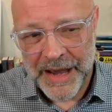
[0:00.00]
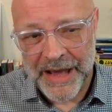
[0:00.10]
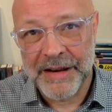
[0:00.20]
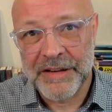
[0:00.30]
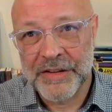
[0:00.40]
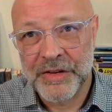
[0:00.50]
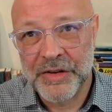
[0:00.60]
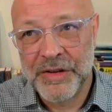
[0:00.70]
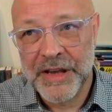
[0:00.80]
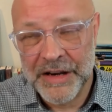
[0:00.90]
and it's
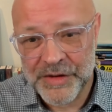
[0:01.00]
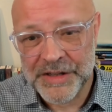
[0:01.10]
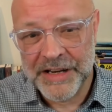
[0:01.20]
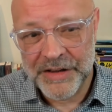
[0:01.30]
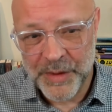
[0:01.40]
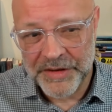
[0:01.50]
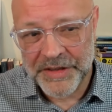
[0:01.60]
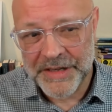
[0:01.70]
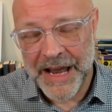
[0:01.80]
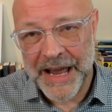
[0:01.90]
interesting to
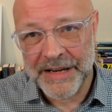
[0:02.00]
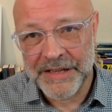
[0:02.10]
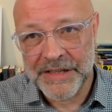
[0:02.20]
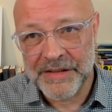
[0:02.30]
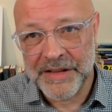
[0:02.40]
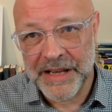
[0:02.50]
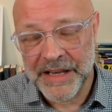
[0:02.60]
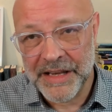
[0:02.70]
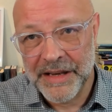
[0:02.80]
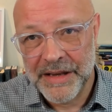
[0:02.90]
understand
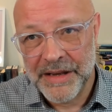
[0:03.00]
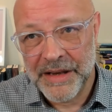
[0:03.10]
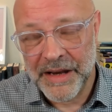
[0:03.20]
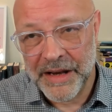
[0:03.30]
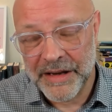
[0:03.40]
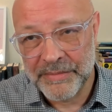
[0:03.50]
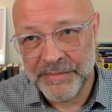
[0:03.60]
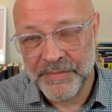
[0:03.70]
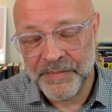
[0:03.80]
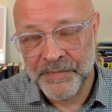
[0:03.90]
the
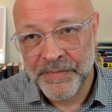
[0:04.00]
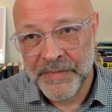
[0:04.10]
um,